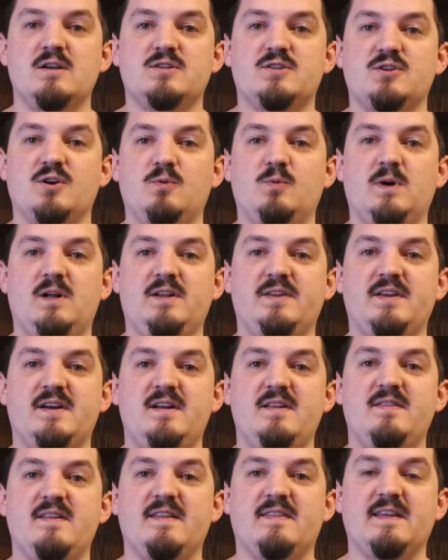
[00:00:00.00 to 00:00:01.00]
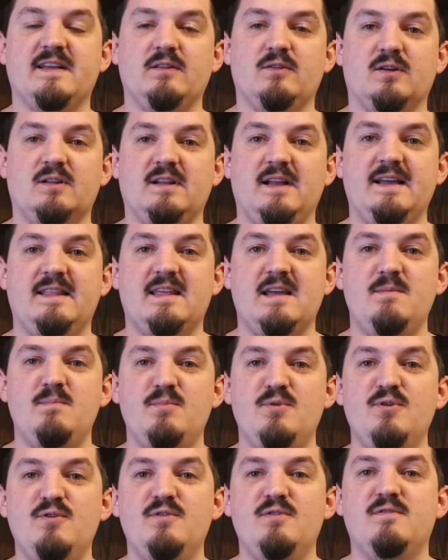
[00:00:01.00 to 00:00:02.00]
so well done that they look like they
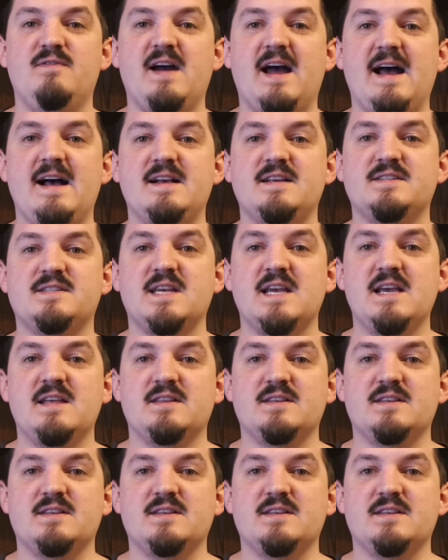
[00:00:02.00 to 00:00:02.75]
move as